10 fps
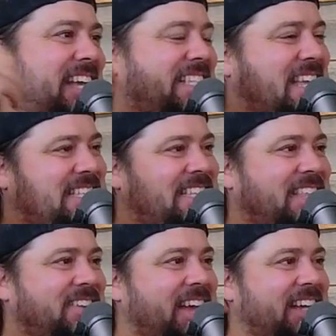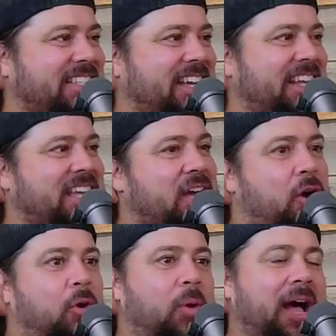she has that southern accent.
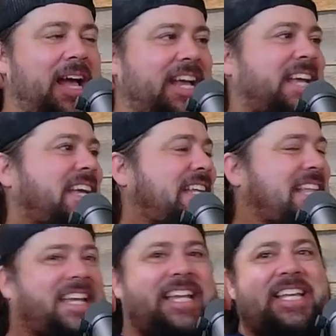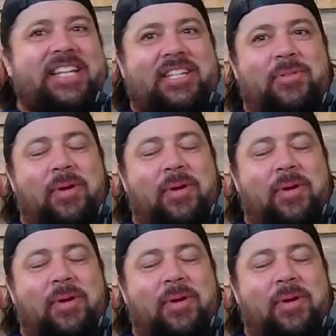What? White? Like, do